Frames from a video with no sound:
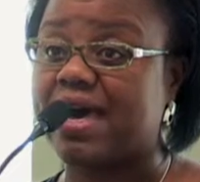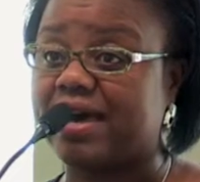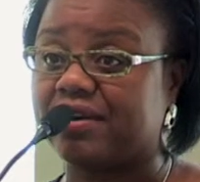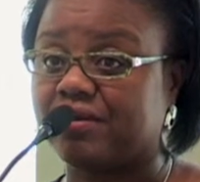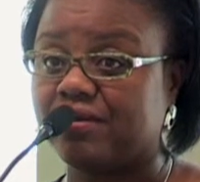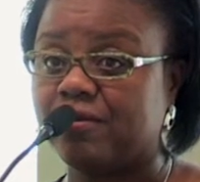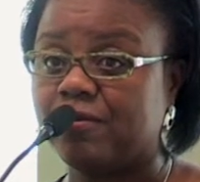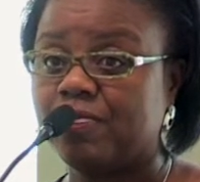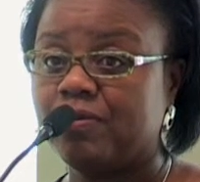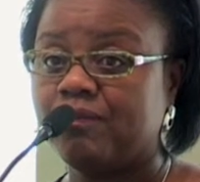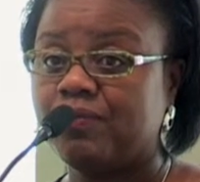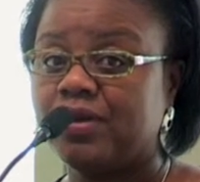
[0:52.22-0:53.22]
matter.
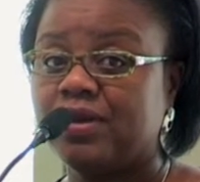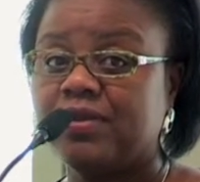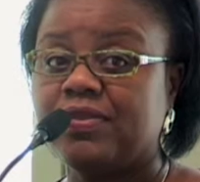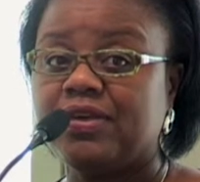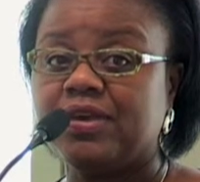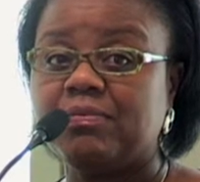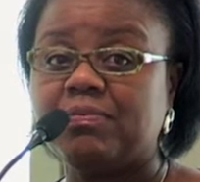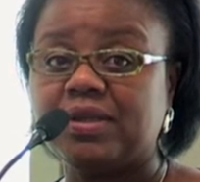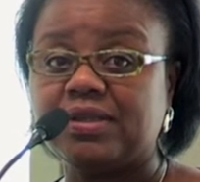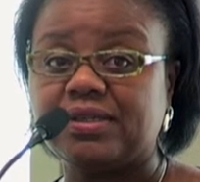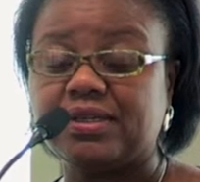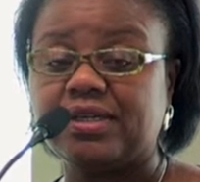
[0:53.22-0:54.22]
The
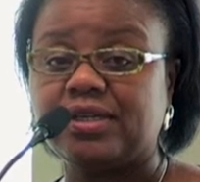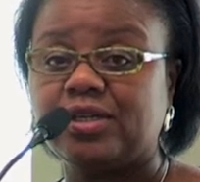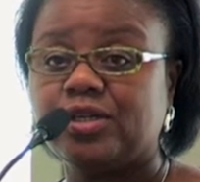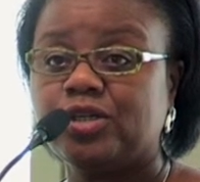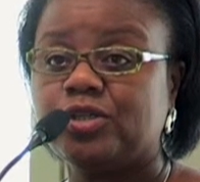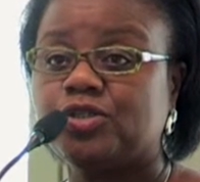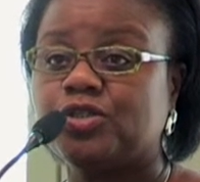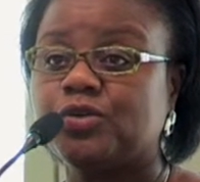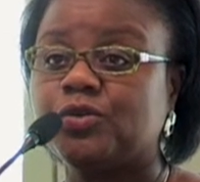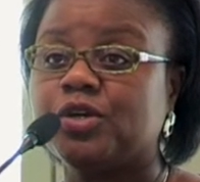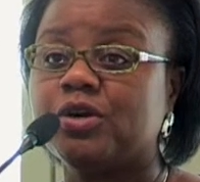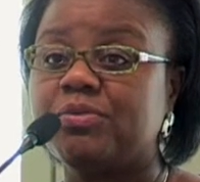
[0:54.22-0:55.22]
ability
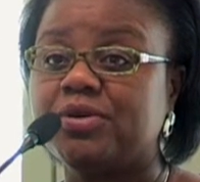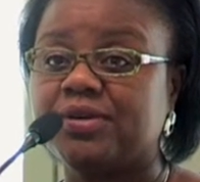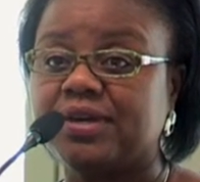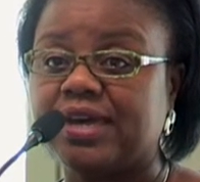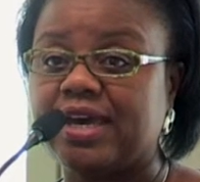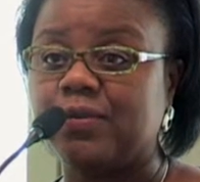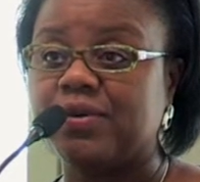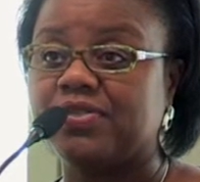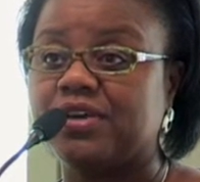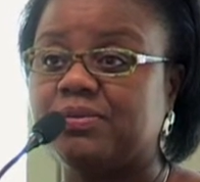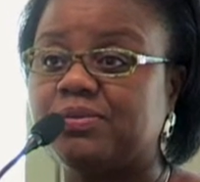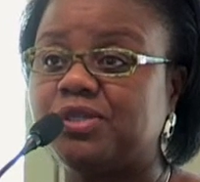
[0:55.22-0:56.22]
to communicate with
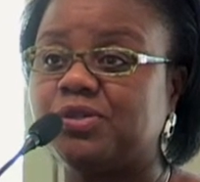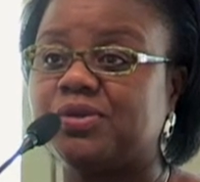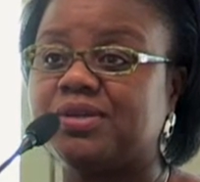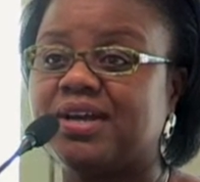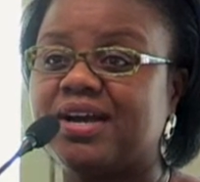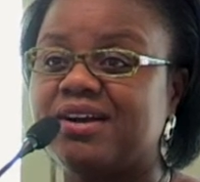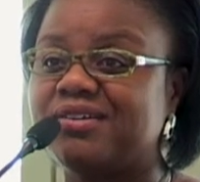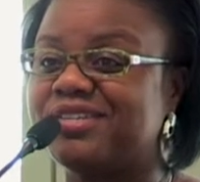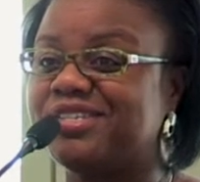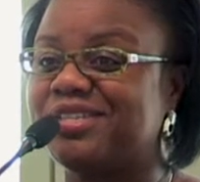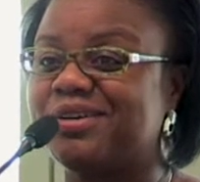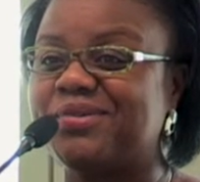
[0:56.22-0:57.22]
them, to
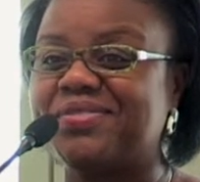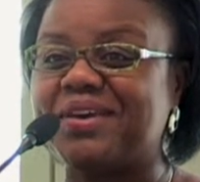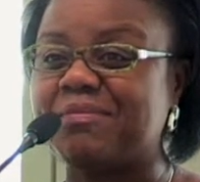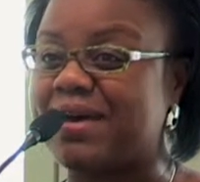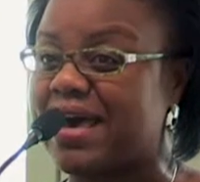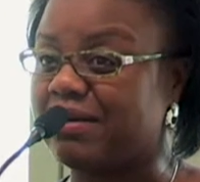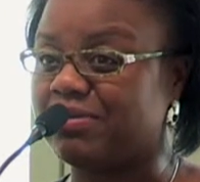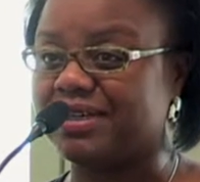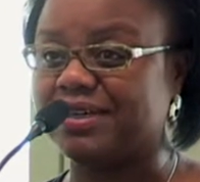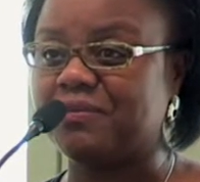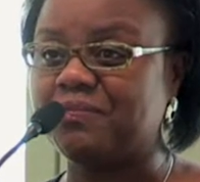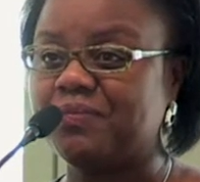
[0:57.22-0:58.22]
encourage them when they're
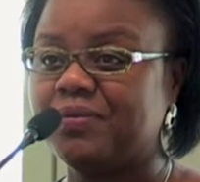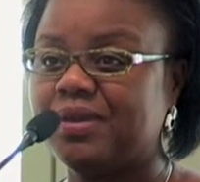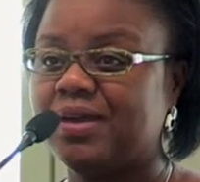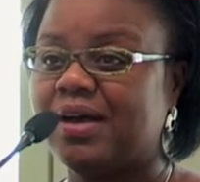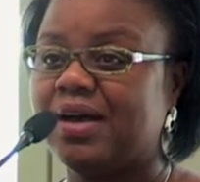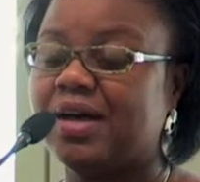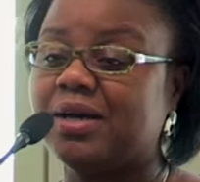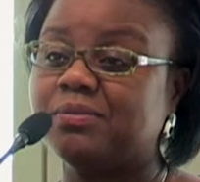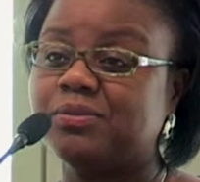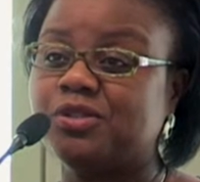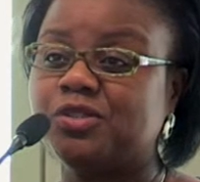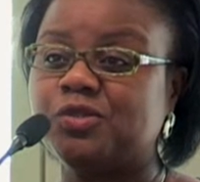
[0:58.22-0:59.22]
babbling,
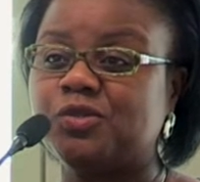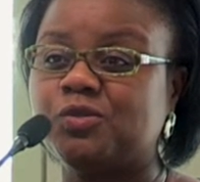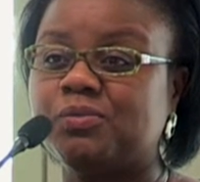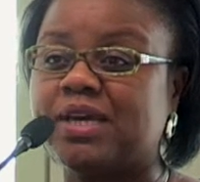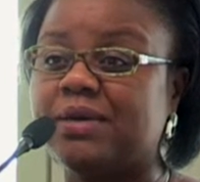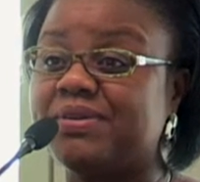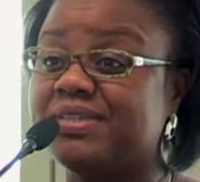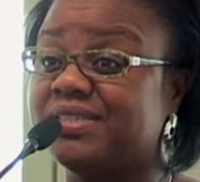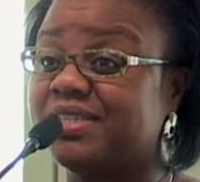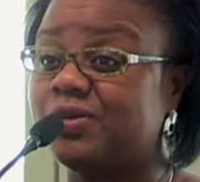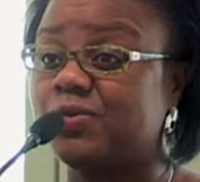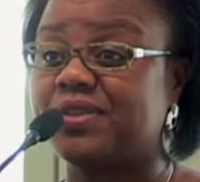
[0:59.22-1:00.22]
to maybe
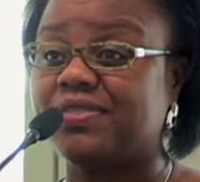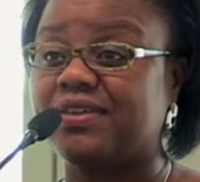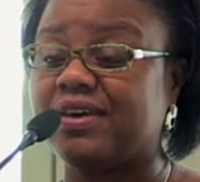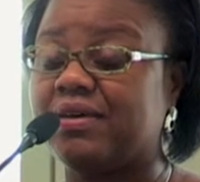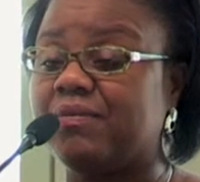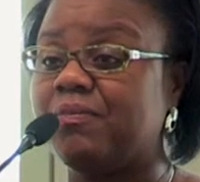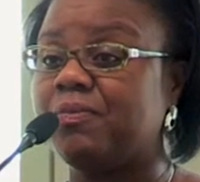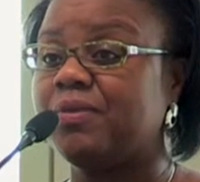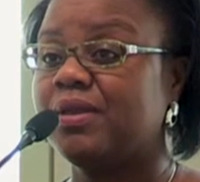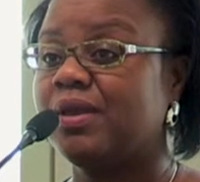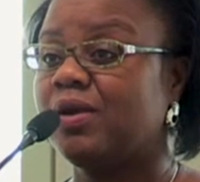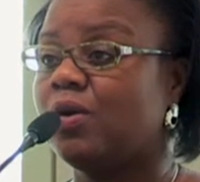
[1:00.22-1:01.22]
sit with them,
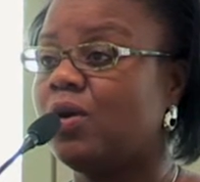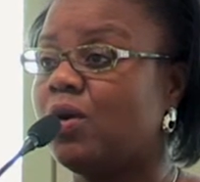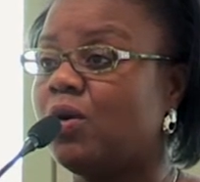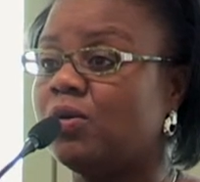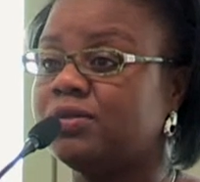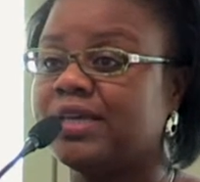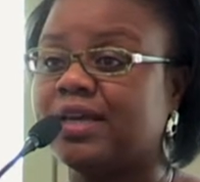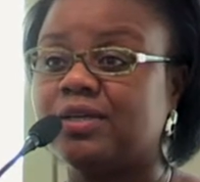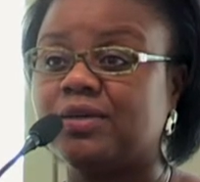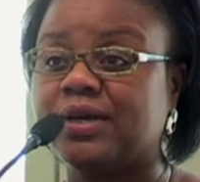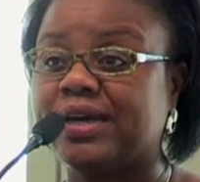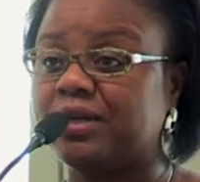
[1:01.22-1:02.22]
go take a
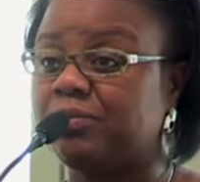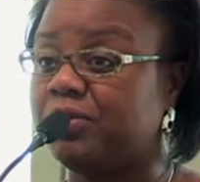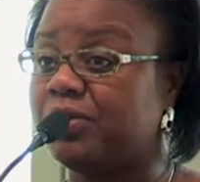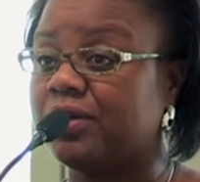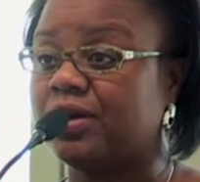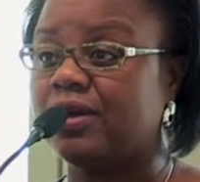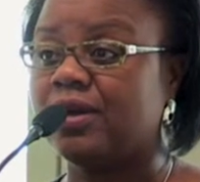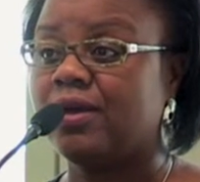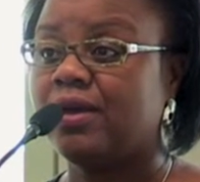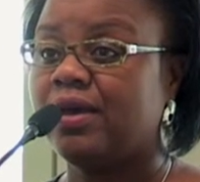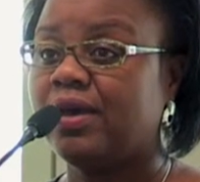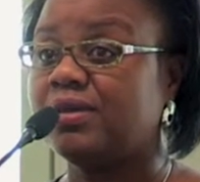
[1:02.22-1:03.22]
look at a book.
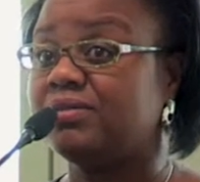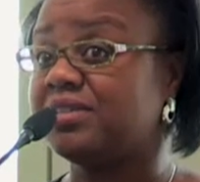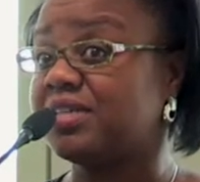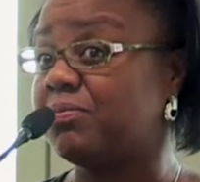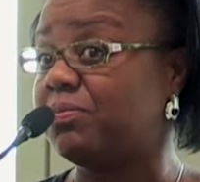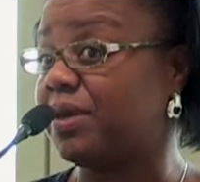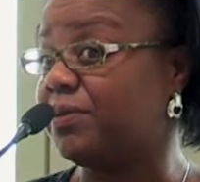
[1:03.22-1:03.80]
And some